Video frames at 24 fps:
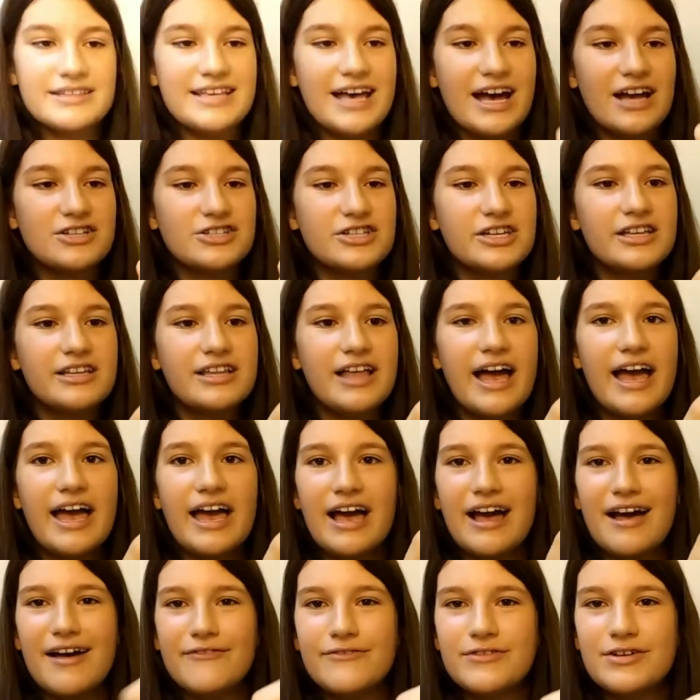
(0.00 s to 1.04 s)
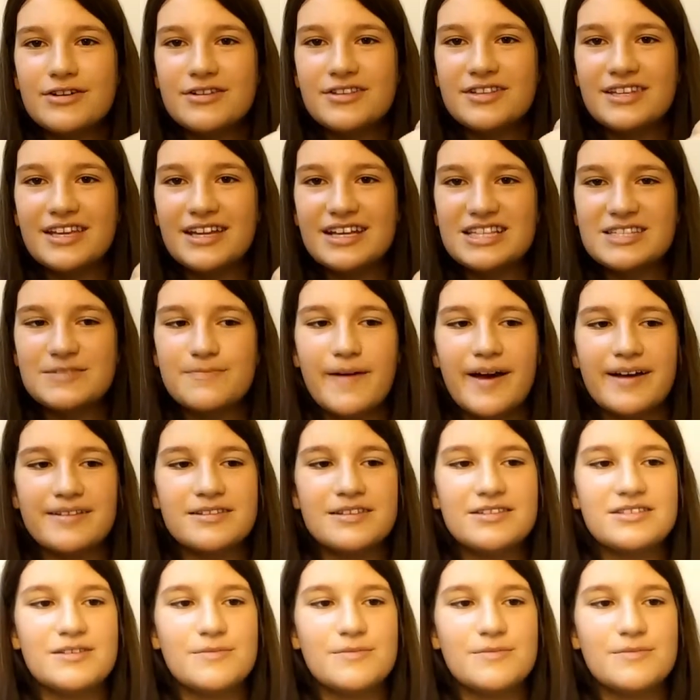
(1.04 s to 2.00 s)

actually a lot heavier than I expected to